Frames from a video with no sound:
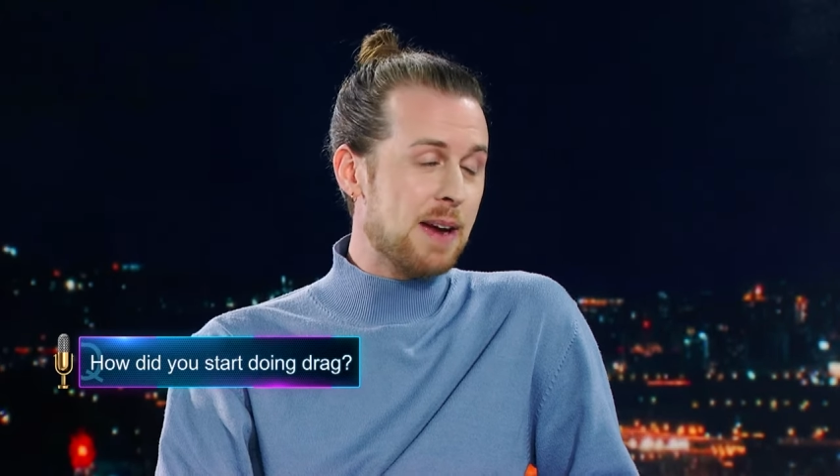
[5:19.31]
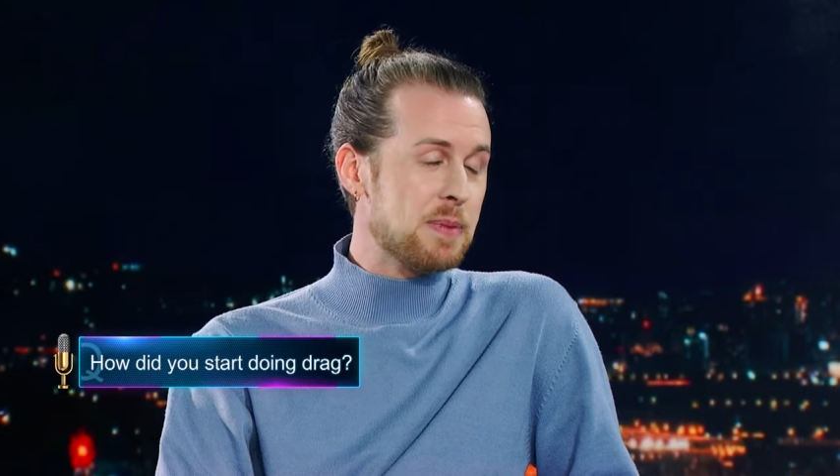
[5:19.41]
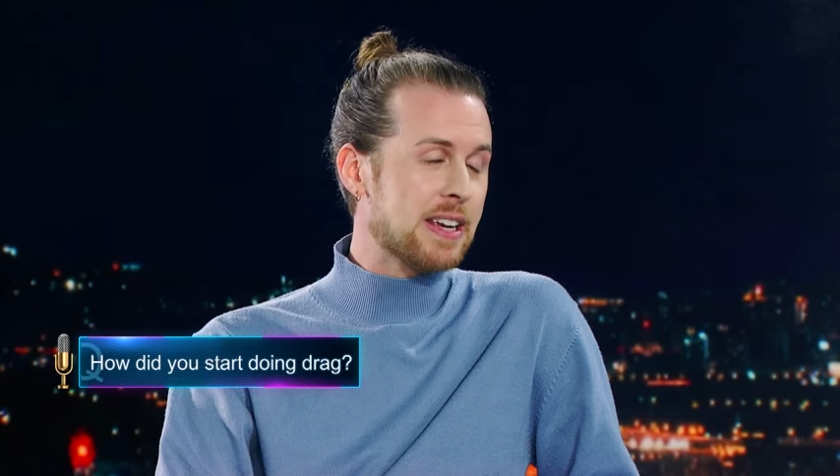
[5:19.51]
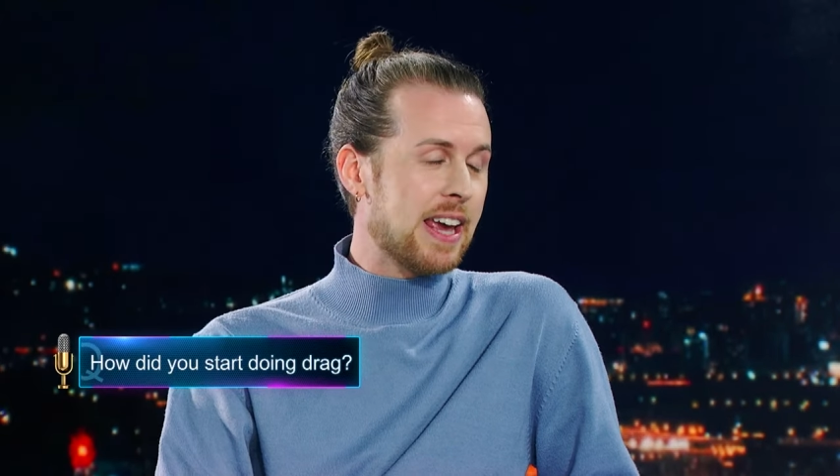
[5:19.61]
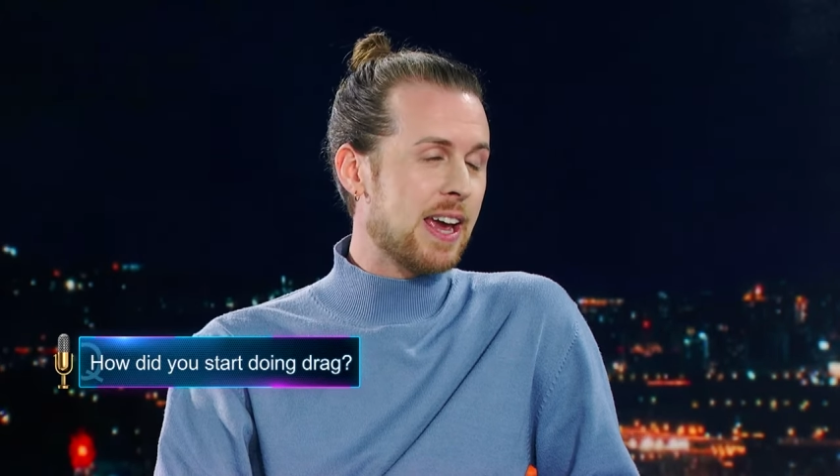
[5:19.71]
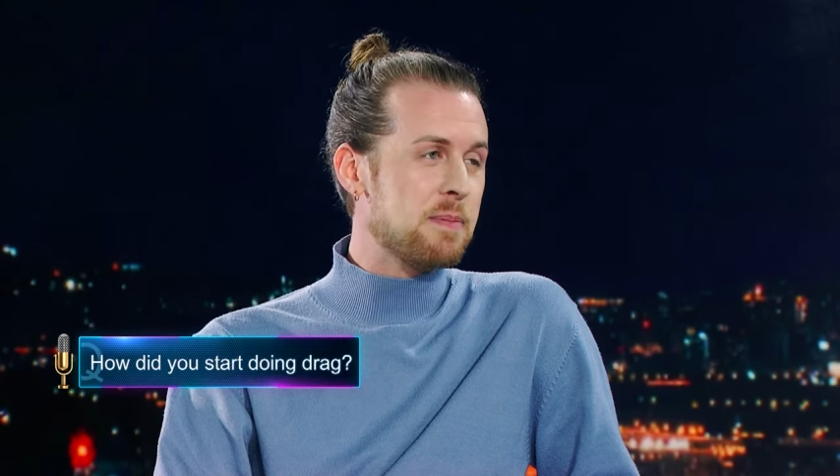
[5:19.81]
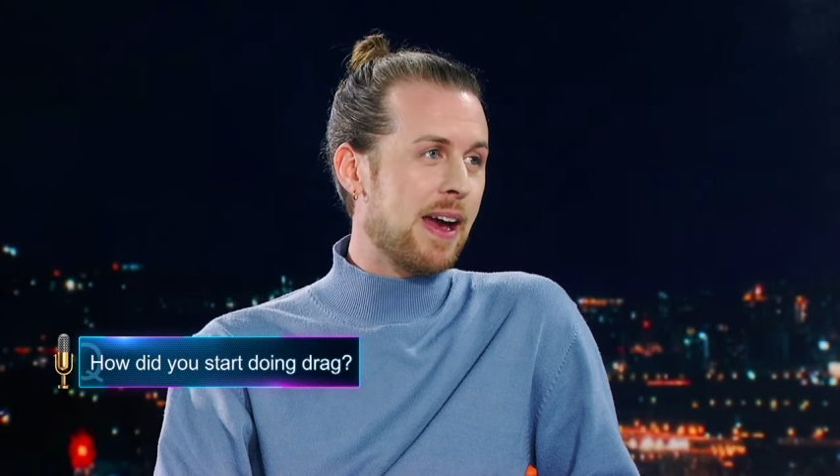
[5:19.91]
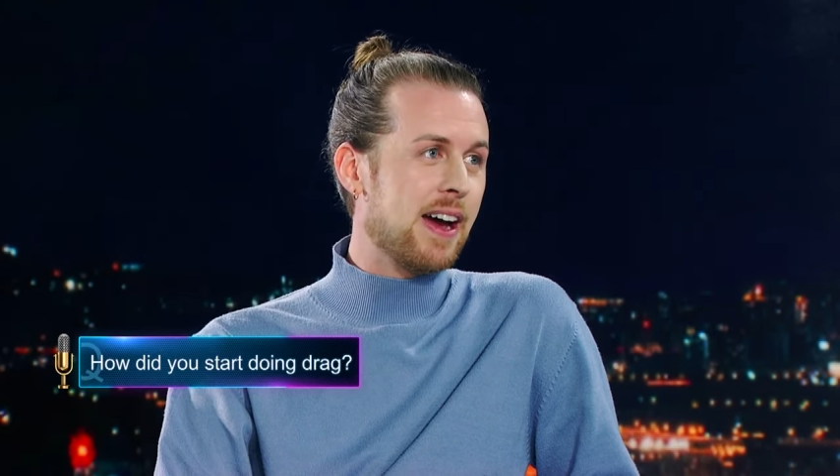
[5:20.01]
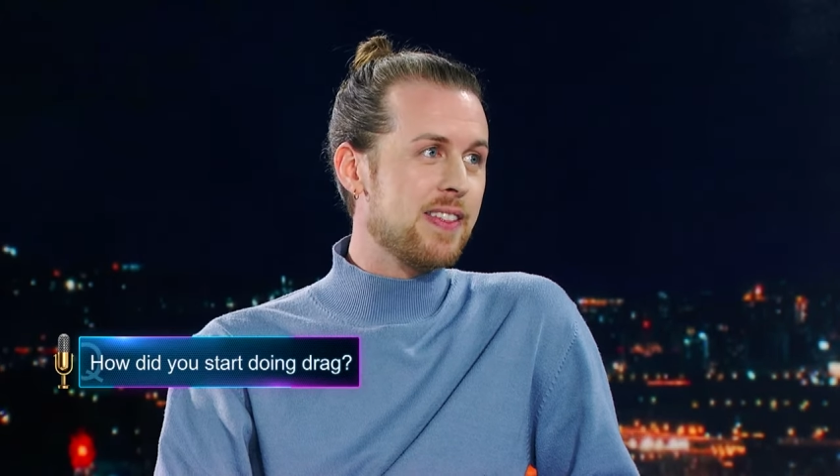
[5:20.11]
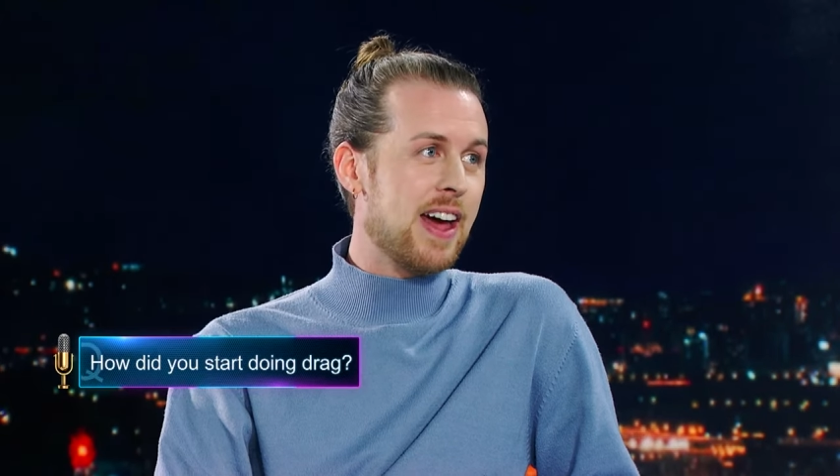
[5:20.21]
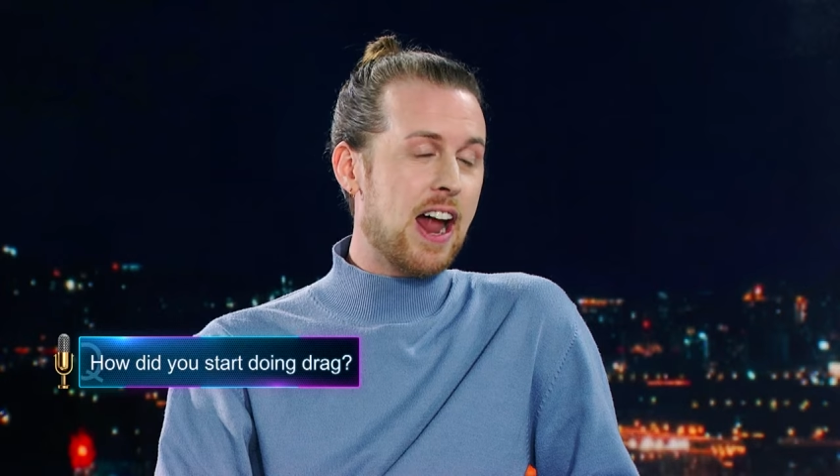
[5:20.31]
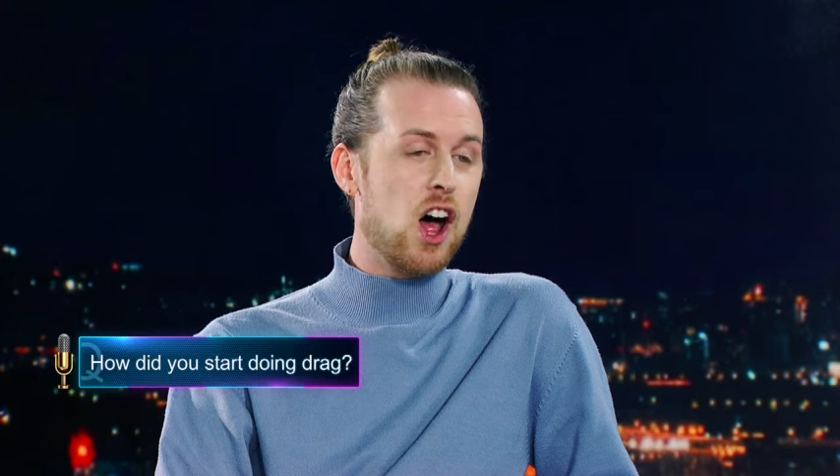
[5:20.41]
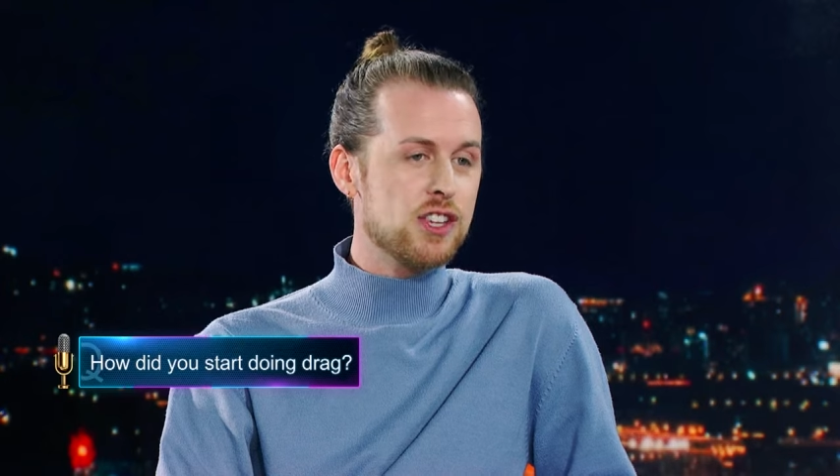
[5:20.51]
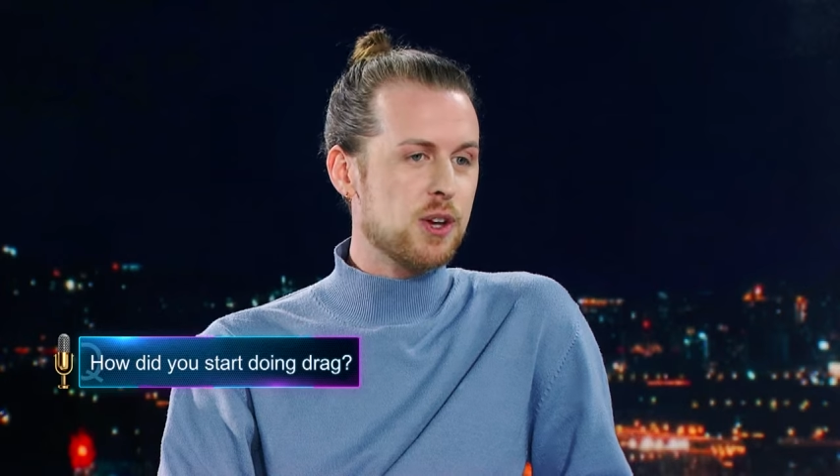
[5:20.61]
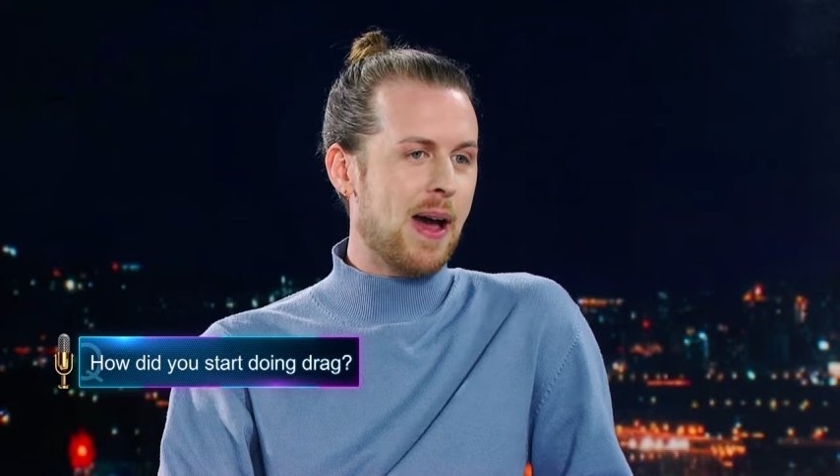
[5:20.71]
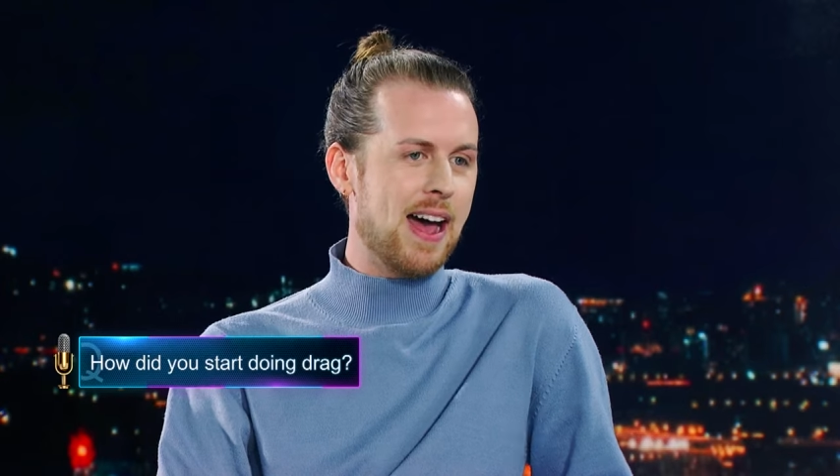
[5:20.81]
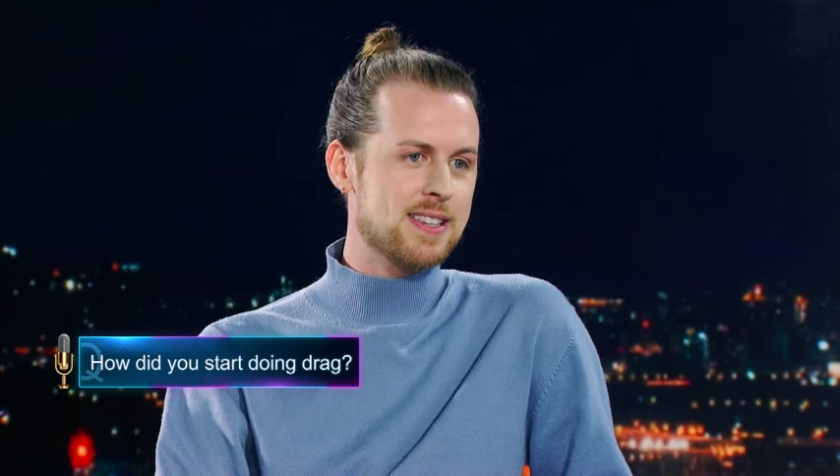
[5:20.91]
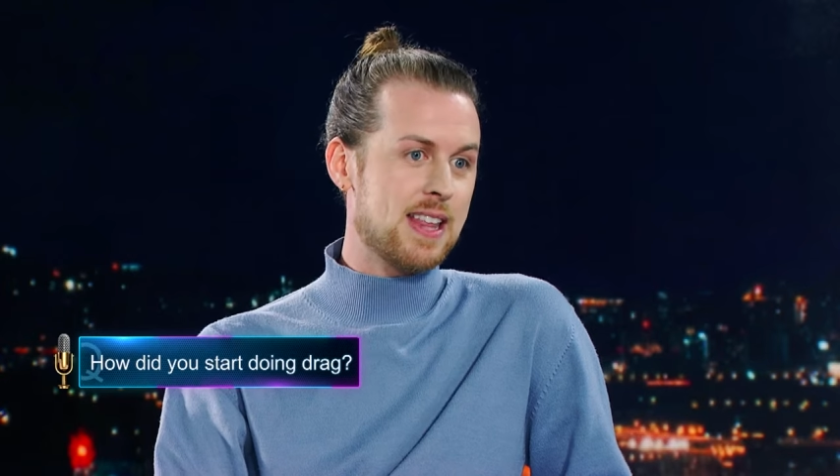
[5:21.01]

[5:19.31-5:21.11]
I'm a gay man that also has